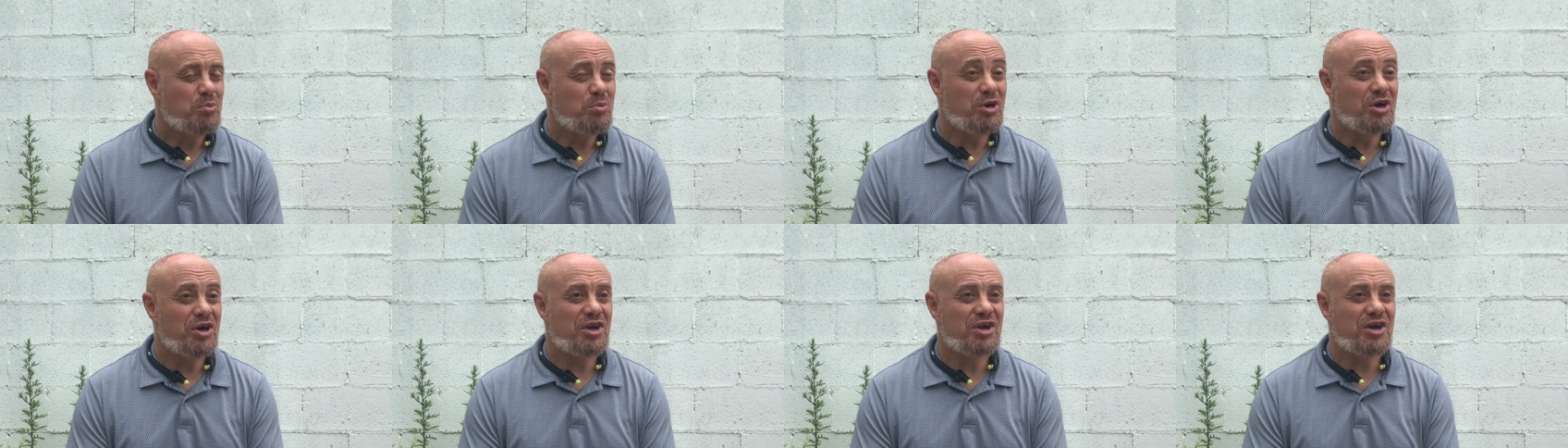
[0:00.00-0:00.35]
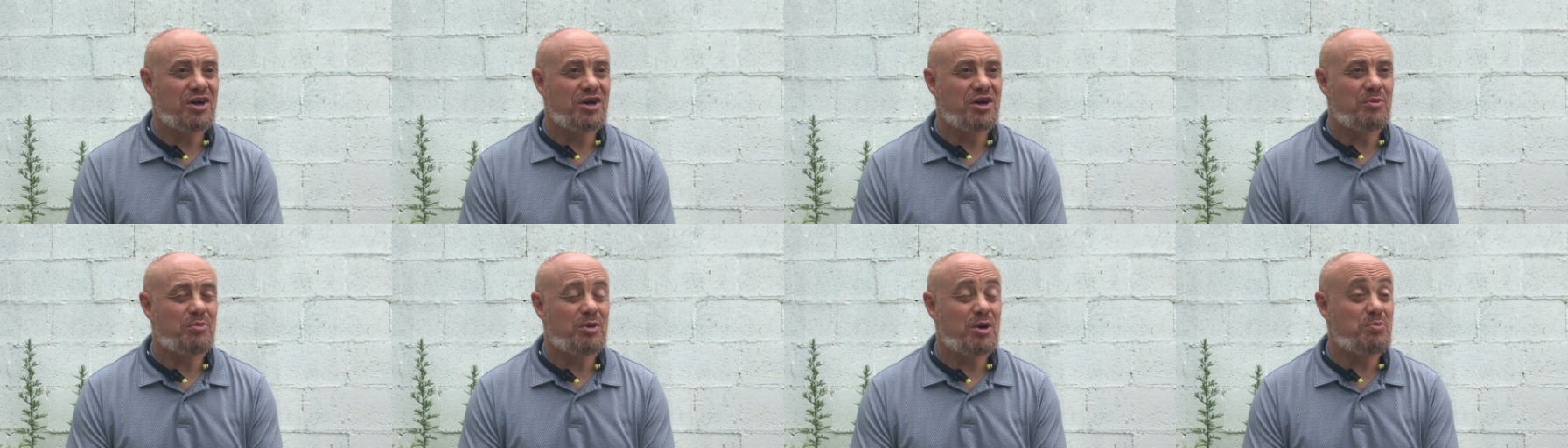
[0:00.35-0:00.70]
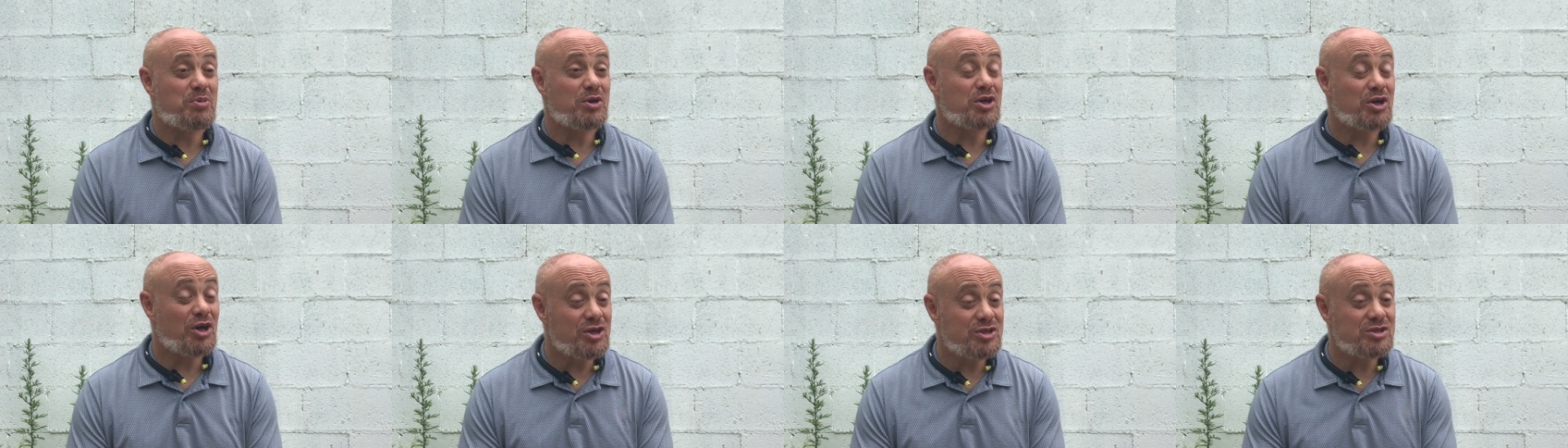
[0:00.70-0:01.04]

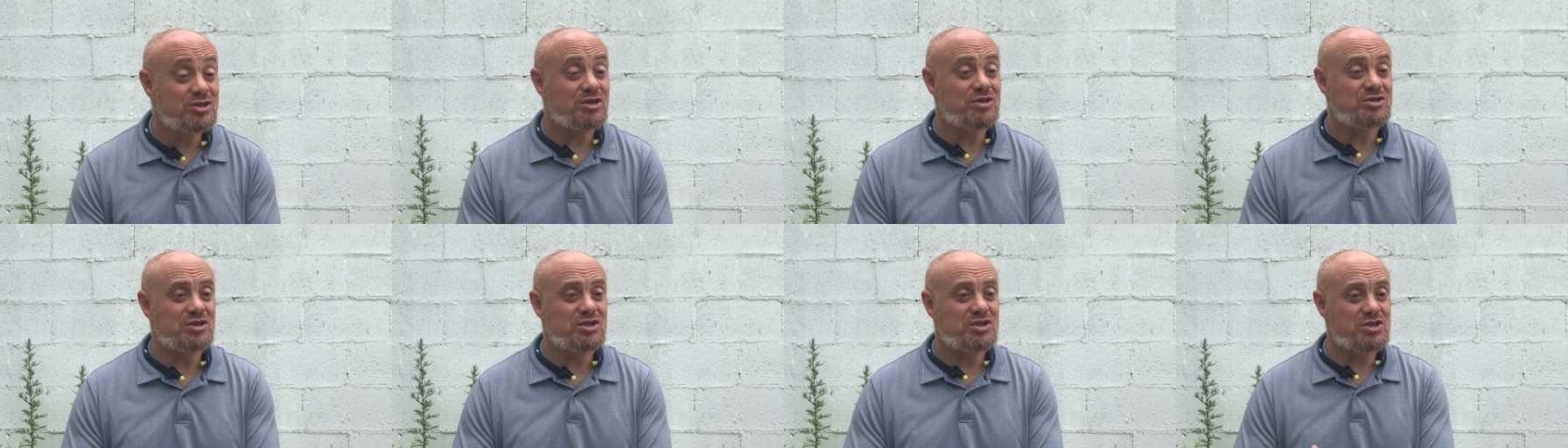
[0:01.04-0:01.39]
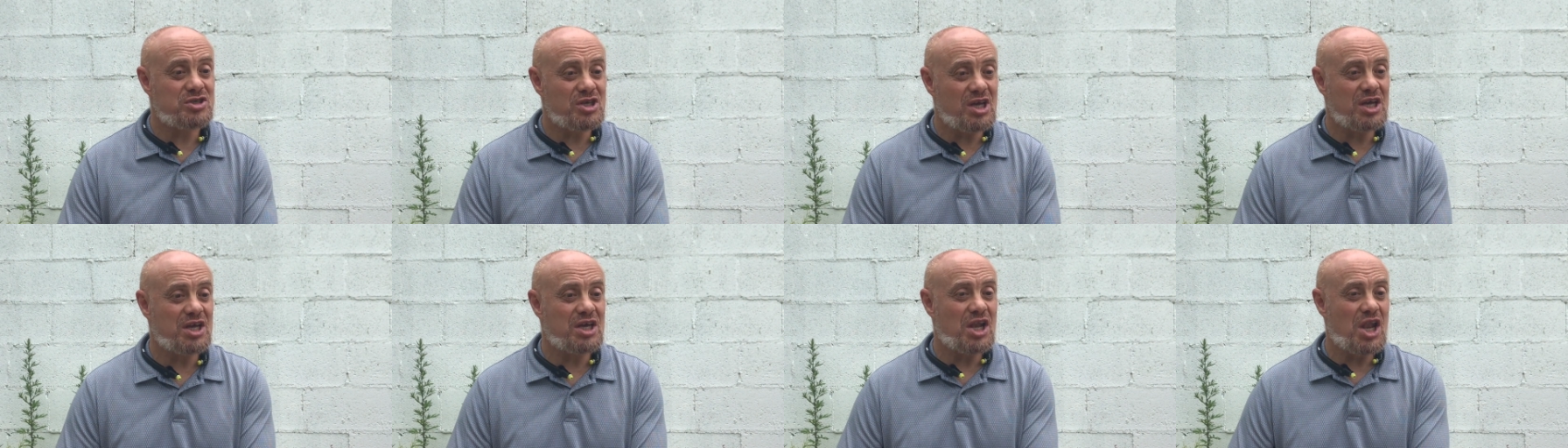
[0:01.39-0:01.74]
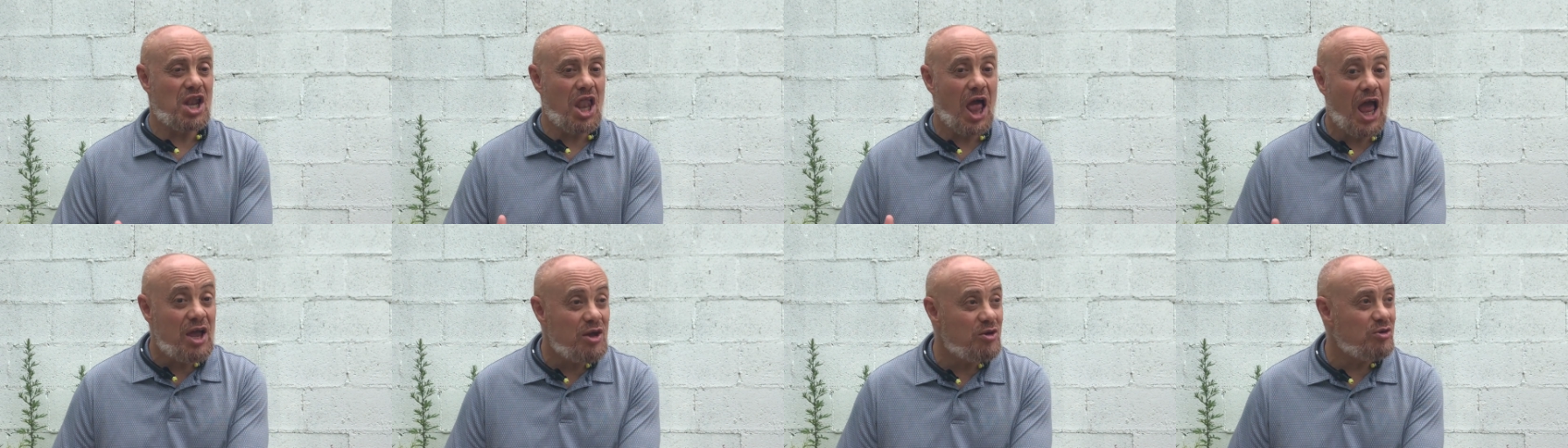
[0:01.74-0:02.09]
But because there's a
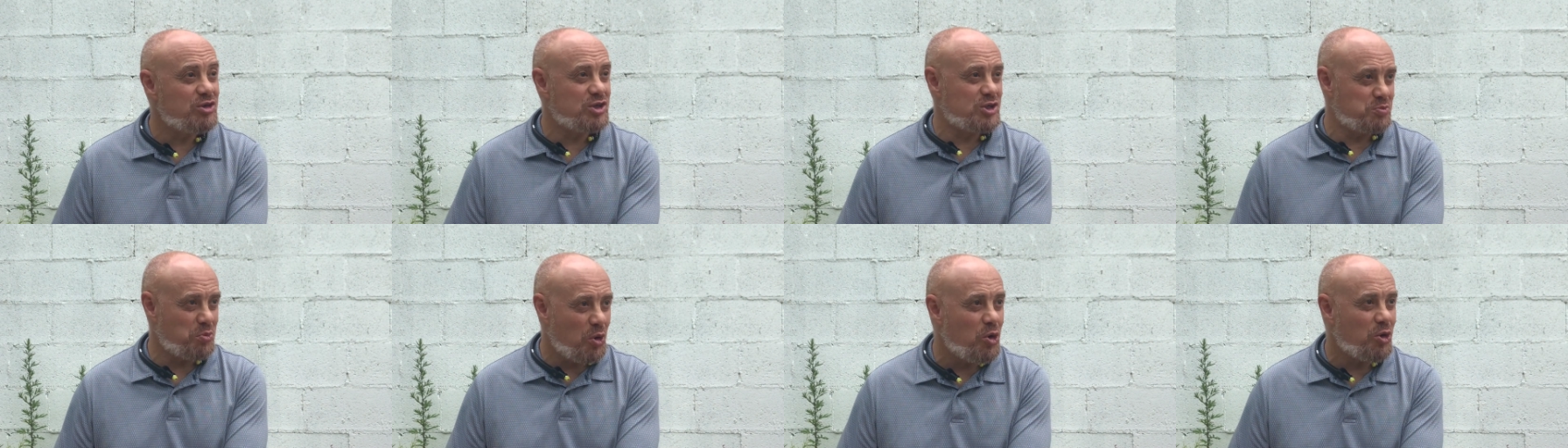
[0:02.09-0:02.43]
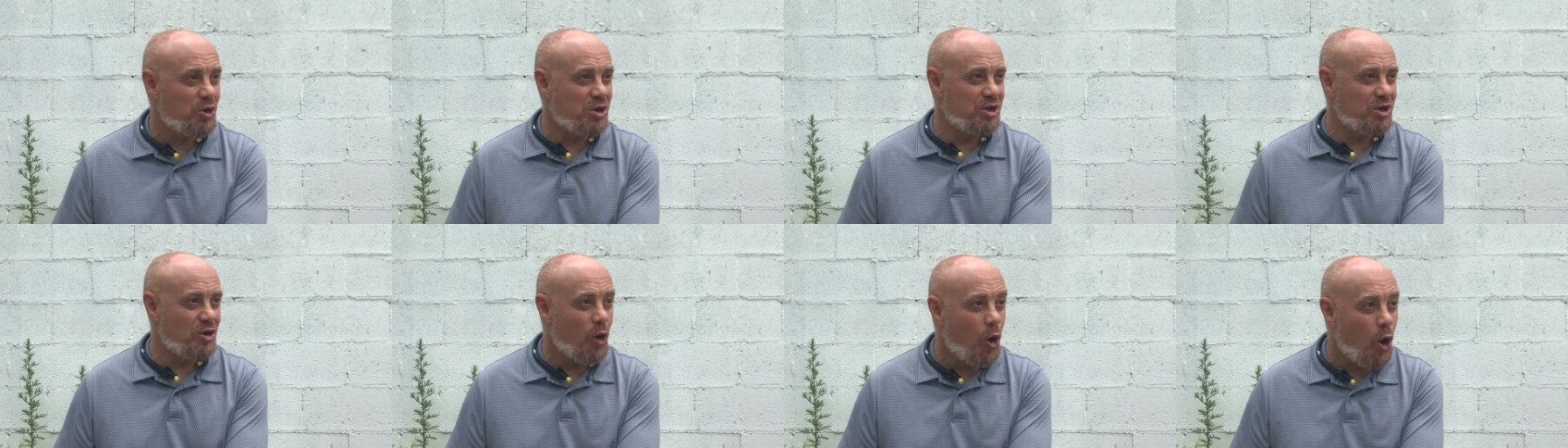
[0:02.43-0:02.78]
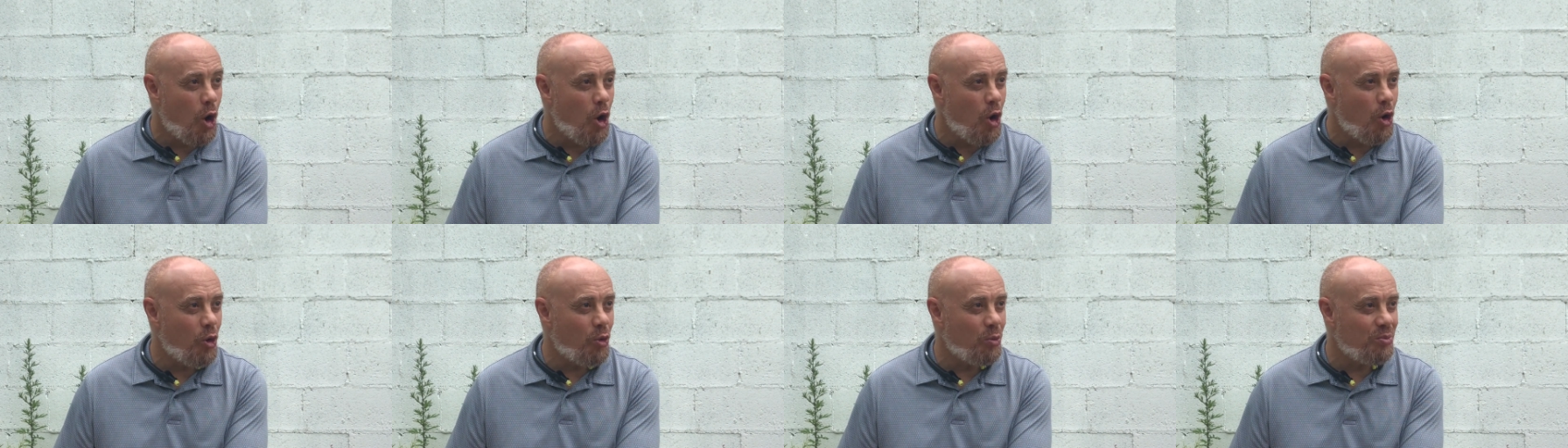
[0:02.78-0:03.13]
second language spoken at
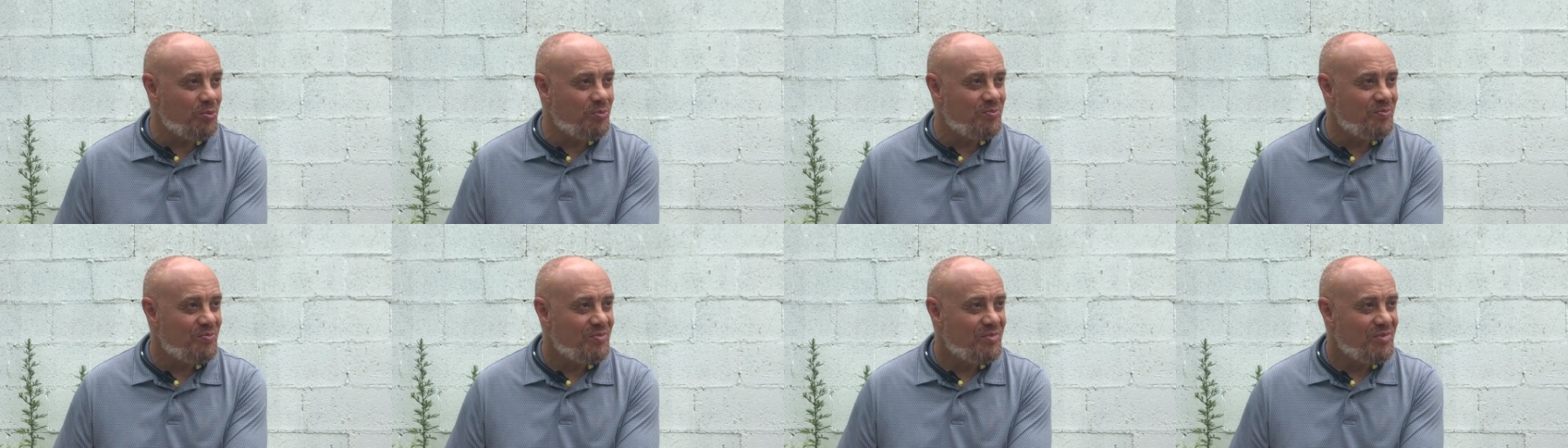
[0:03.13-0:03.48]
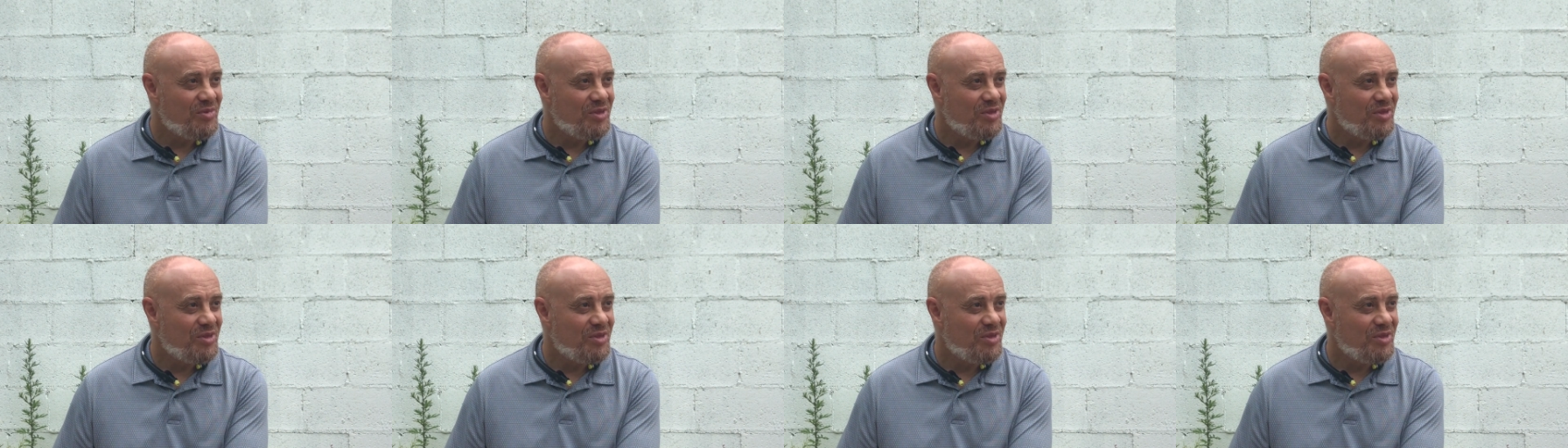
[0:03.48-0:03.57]
home,